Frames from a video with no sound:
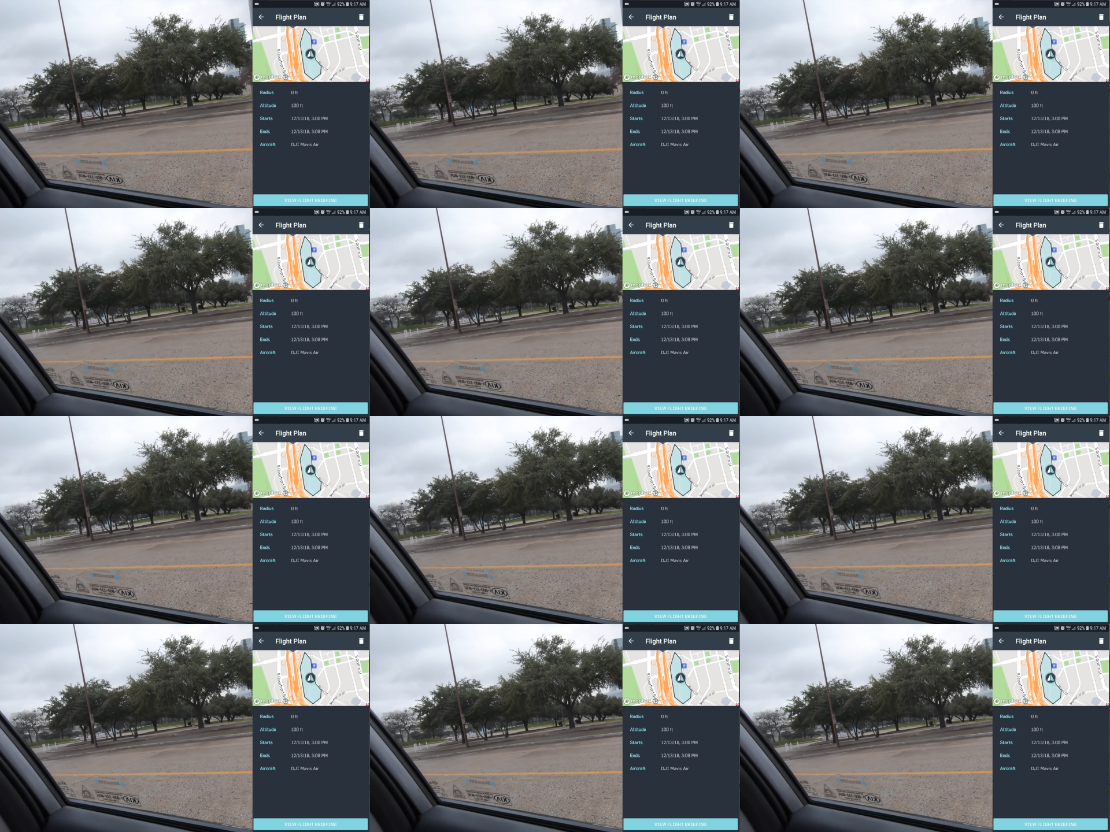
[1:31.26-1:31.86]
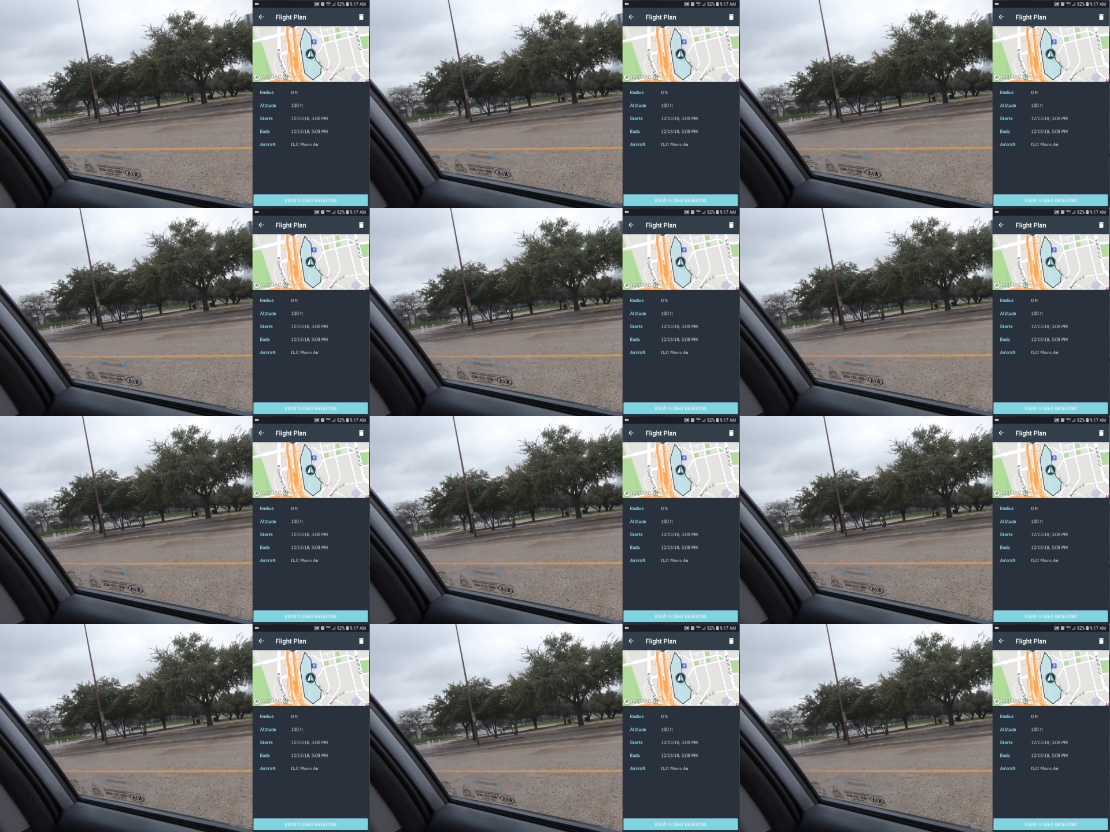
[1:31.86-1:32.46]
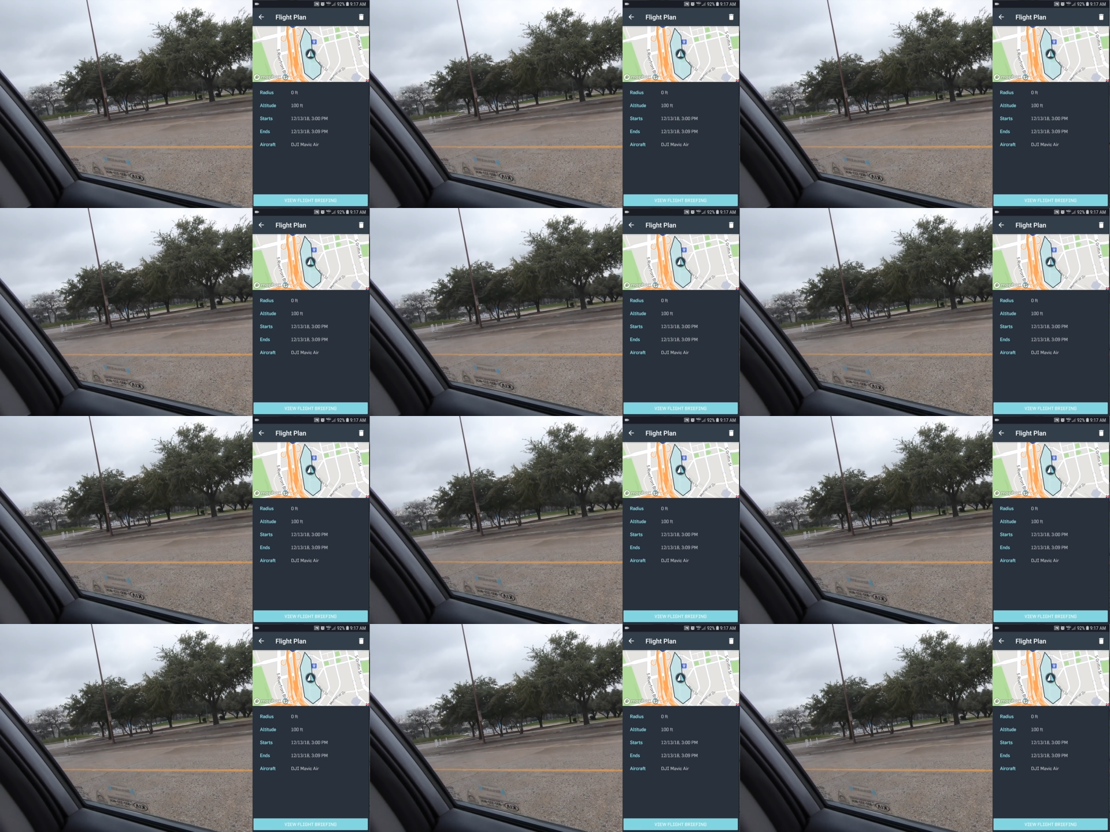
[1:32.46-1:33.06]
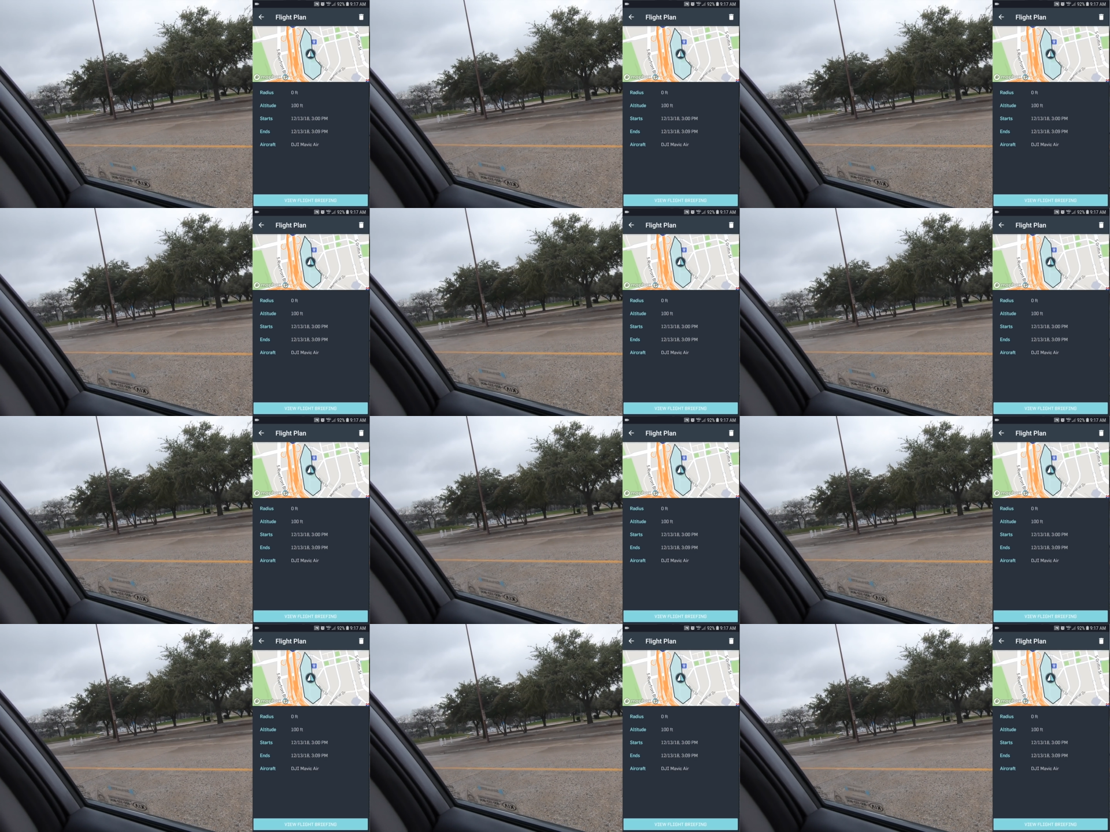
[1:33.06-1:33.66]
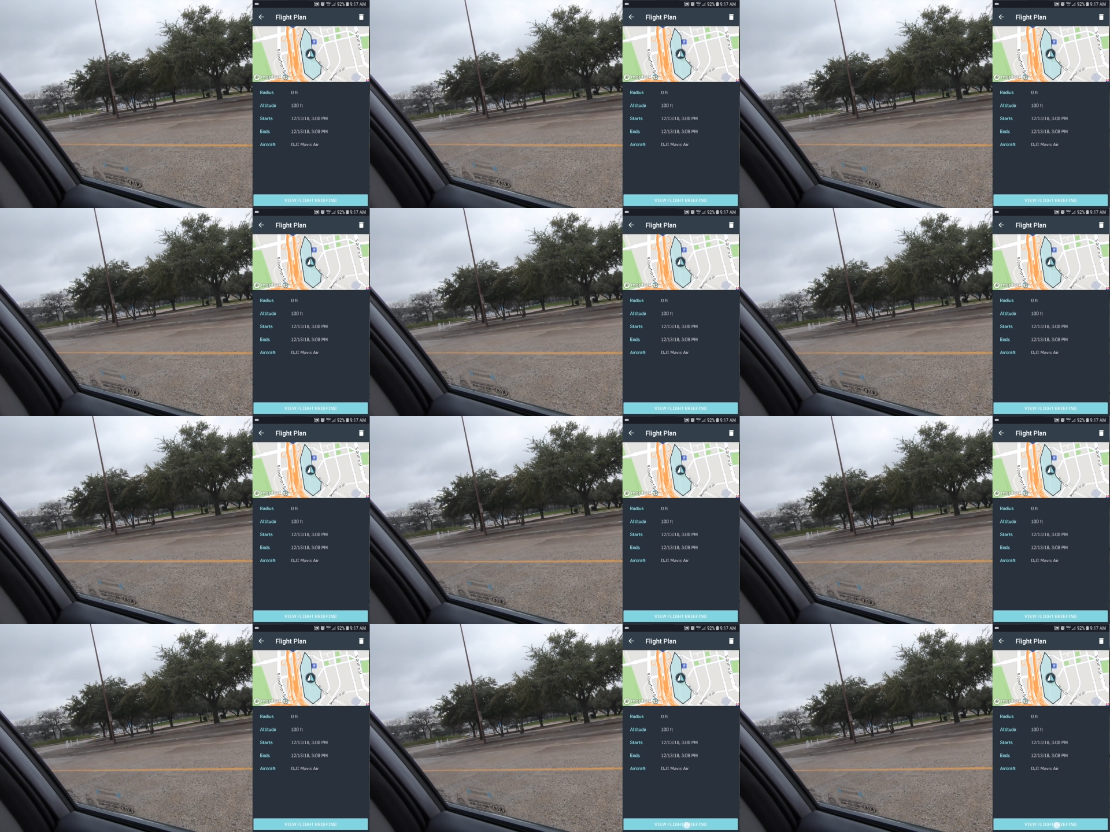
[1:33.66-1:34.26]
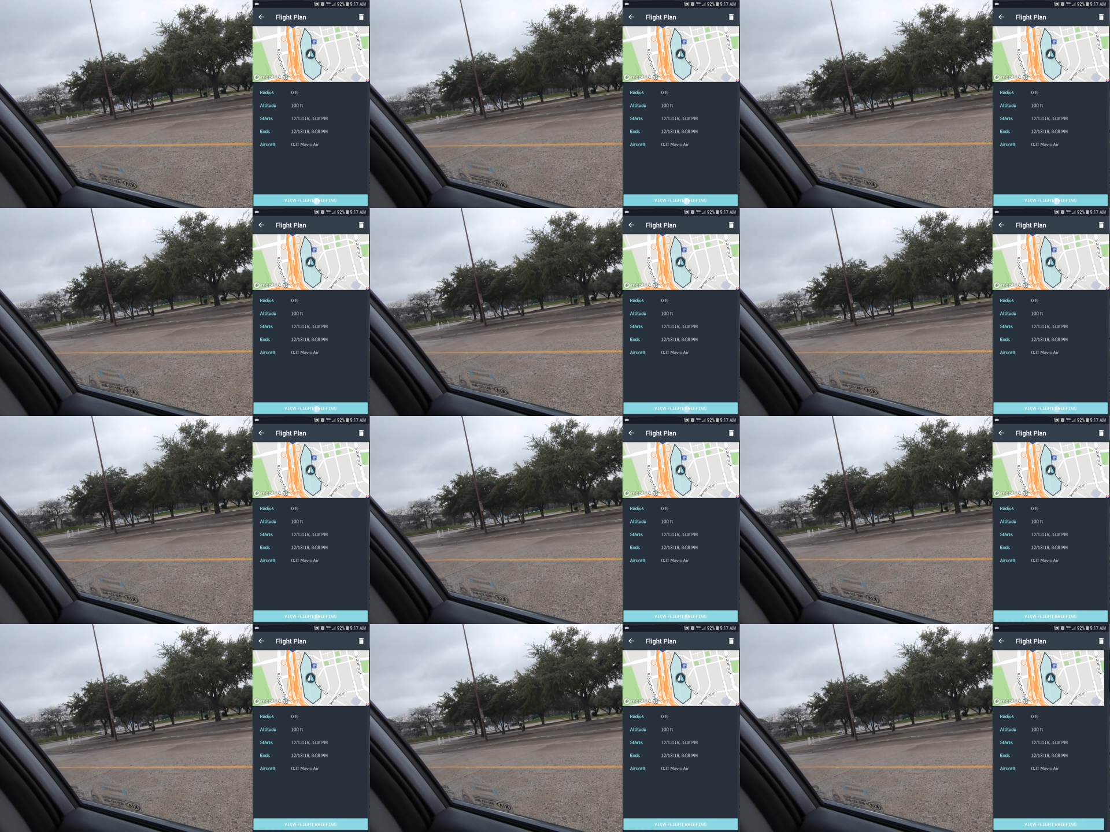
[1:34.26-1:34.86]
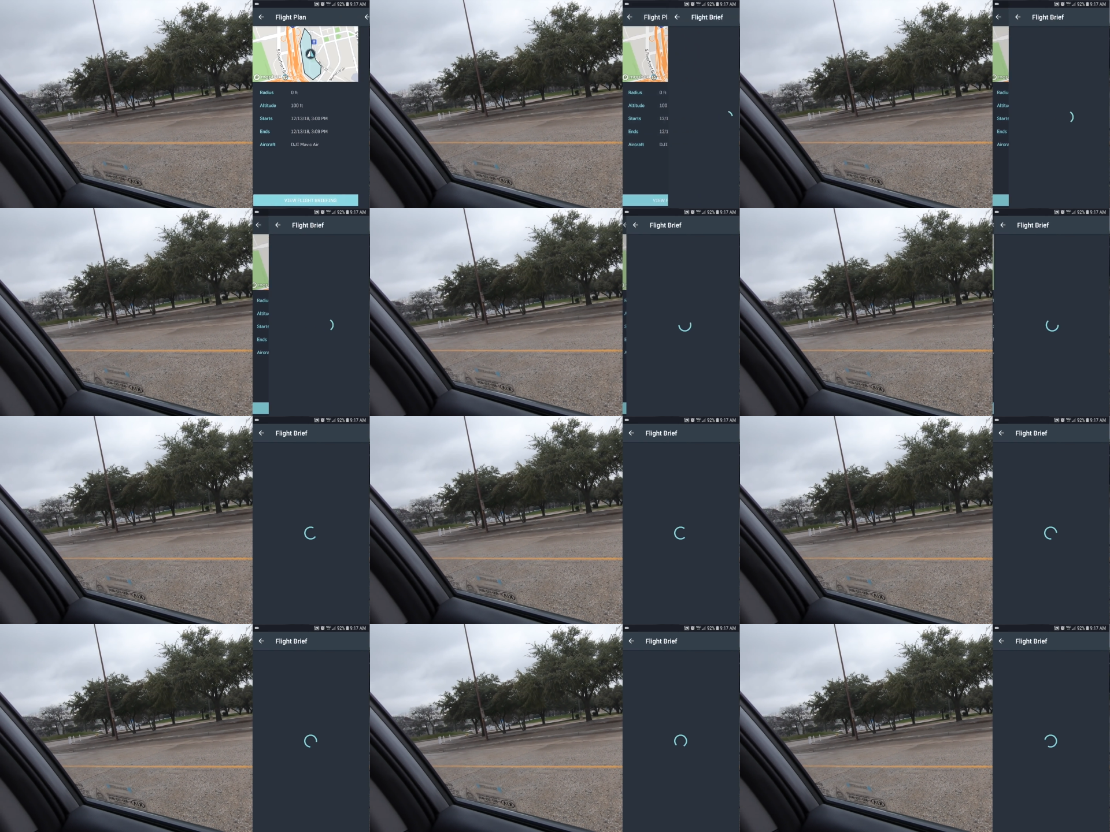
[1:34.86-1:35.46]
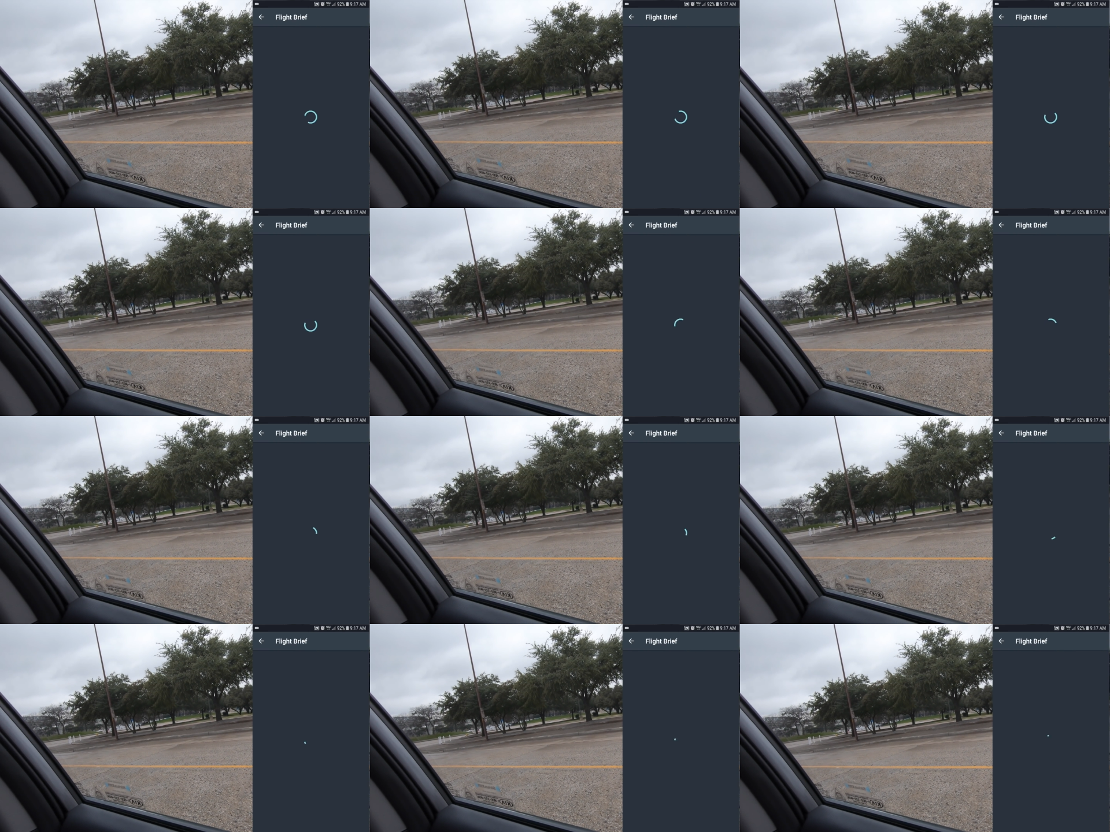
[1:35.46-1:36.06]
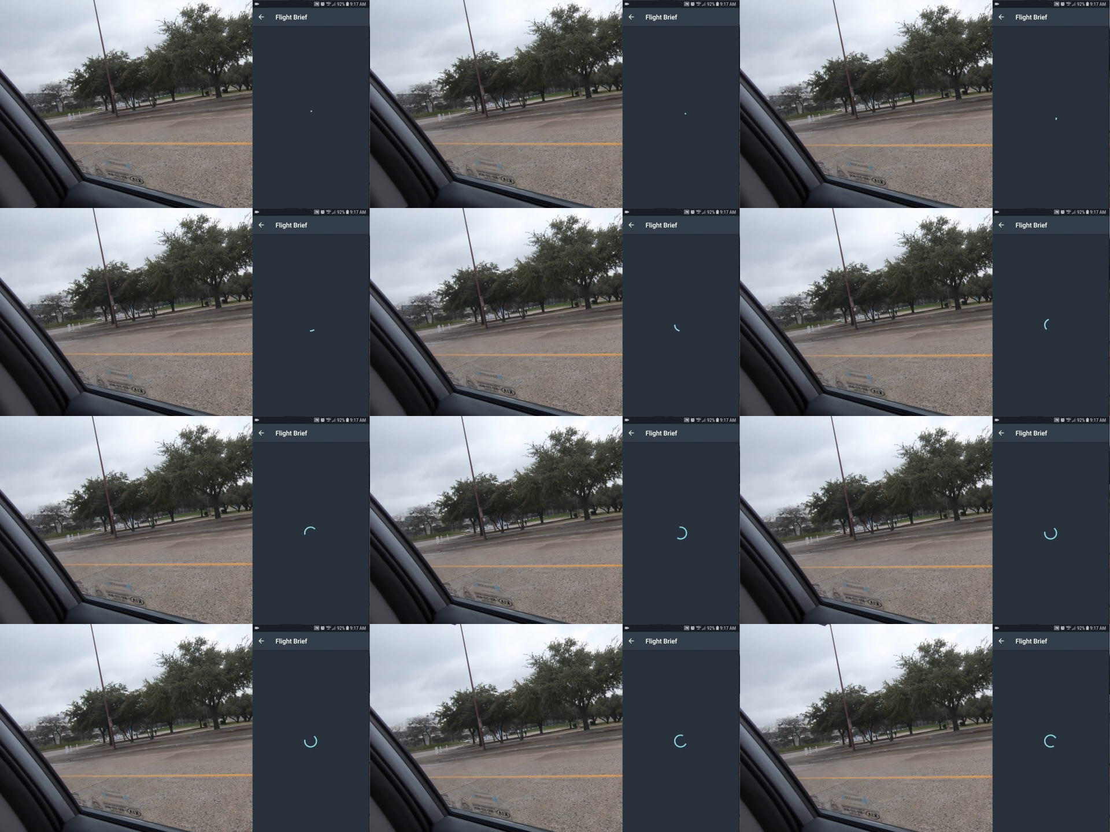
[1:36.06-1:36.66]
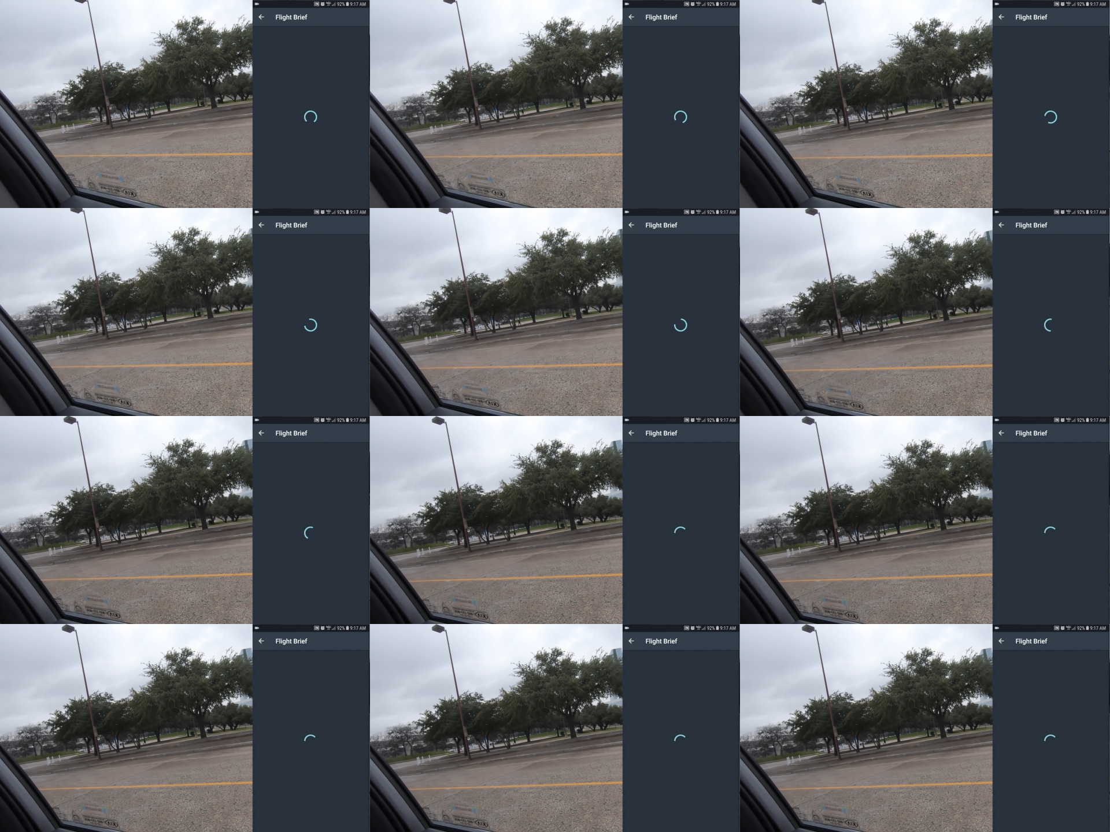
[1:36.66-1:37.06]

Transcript: Nobody's mouth can be seen.